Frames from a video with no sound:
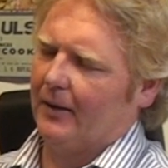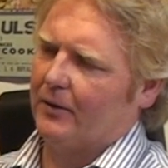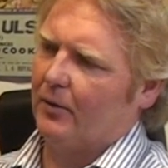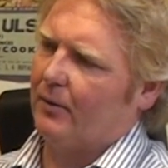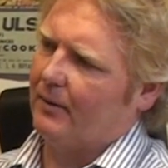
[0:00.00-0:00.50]

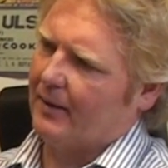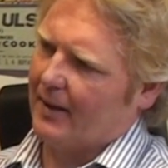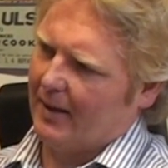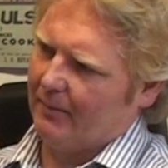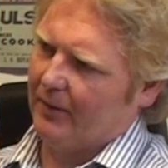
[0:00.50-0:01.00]
So
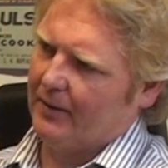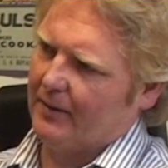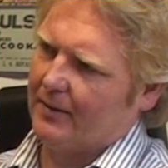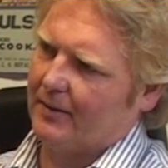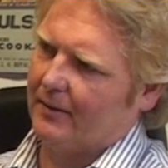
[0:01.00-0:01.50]

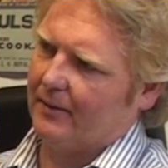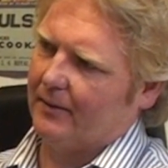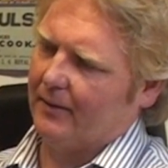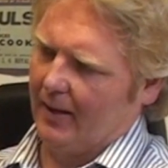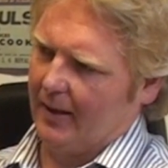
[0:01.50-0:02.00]
Cameron's
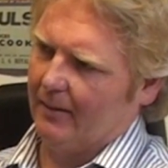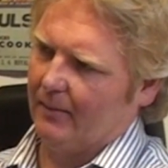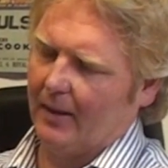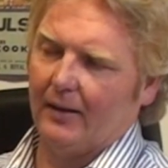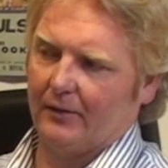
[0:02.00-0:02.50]

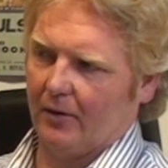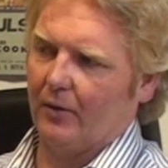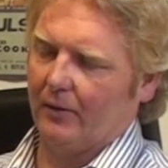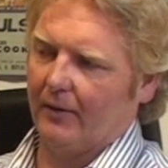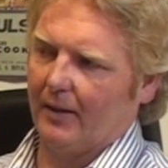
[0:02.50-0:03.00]
name is
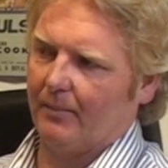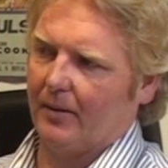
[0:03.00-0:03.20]
all over that